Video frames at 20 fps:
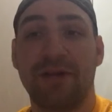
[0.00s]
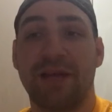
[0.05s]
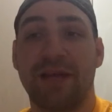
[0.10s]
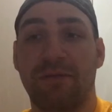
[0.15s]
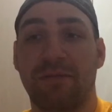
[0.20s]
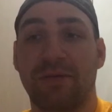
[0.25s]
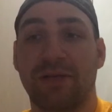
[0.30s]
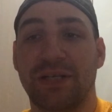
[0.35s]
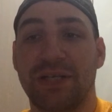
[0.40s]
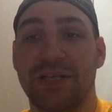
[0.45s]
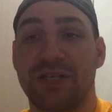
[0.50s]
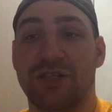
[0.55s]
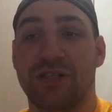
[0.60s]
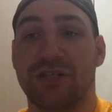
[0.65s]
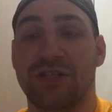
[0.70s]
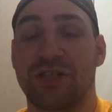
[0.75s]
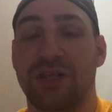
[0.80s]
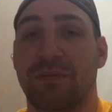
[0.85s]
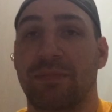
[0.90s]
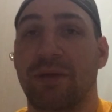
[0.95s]
that
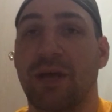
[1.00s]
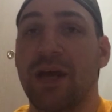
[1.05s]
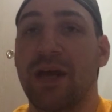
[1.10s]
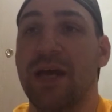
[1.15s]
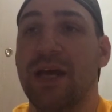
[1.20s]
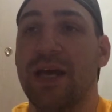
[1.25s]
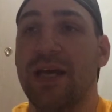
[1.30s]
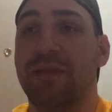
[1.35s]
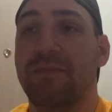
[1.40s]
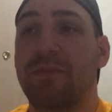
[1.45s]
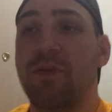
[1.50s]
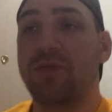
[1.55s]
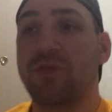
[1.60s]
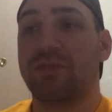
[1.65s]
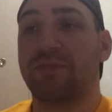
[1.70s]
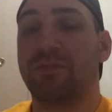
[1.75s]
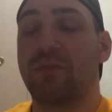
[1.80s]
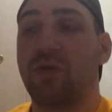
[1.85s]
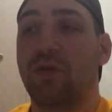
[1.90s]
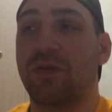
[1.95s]
relationship. And the most
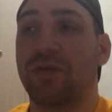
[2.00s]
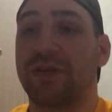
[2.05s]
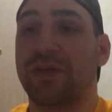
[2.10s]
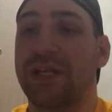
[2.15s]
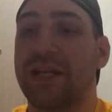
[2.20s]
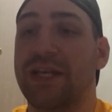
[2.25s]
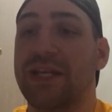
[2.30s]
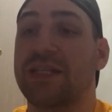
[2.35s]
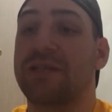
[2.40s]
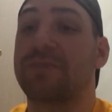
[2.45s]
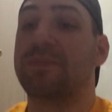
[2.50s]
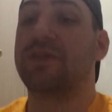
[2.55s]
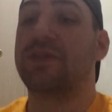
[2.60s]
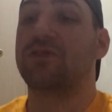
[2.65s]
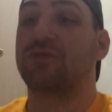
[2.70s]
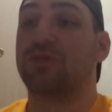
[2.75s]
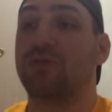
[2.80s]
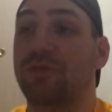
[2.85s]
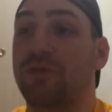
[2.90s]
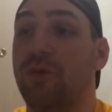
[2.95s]
important thing is to be
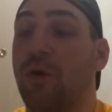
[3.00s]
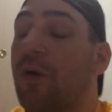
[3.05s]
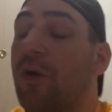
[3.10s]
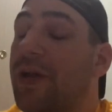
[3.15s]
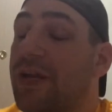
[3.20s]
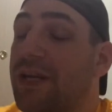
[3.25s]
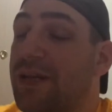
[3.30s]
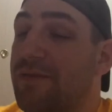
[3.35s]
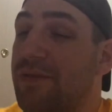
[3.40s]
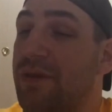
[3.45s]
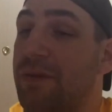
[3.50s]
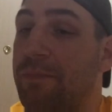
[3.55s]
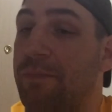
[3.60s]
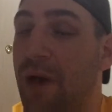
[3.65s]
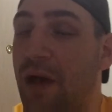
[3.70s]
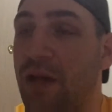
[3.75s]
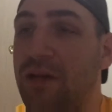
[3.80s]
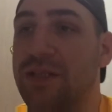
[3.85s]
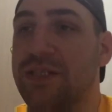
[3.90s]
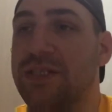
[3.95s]
truthful and even
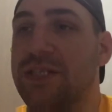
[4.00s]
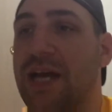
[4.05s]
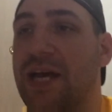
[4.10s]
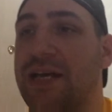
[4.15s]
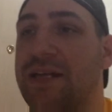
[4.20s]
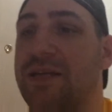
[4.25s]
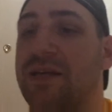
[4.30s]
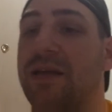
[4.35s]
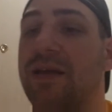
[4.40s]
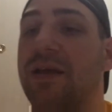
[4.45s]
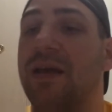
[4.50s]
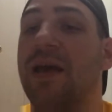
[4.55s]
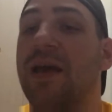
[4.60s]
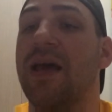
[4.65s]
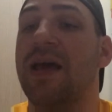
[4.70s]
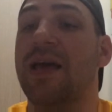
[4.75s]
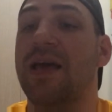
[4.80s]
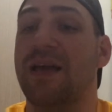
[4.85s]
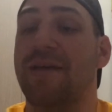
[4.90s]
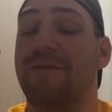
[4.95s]
apologize.
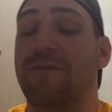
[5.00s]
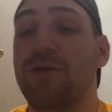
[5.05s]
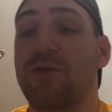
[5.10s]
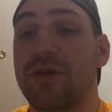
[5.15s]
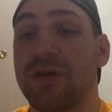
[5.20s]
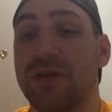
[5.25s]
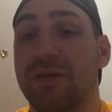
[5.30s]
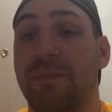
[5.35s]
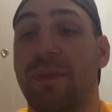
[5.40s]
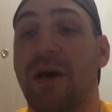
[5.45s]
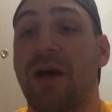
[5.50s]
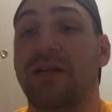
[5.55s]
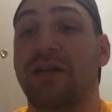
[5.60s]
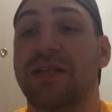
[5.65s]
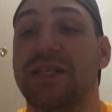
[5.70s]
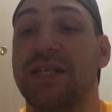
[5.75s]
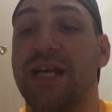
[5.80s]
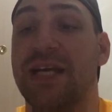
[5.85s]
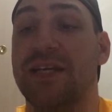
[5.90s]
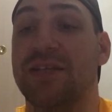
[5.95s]
If you can
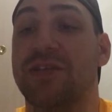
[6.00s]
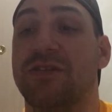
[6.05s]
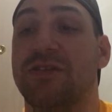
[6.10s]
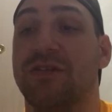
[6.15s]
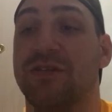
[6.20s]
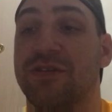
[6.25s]
apologize to your